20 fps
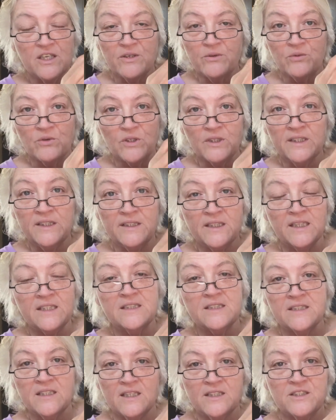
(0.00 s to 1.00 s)
a really
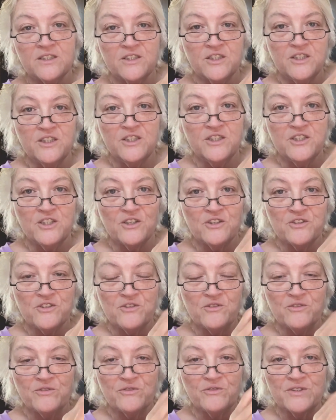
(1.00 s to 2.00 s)
nice touch to the junk
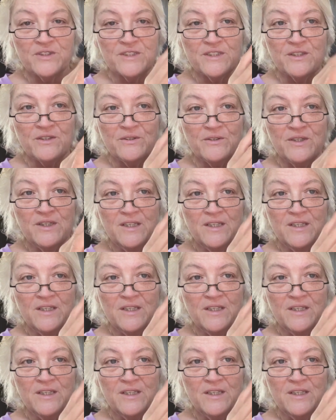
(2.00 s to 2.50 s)
journal. So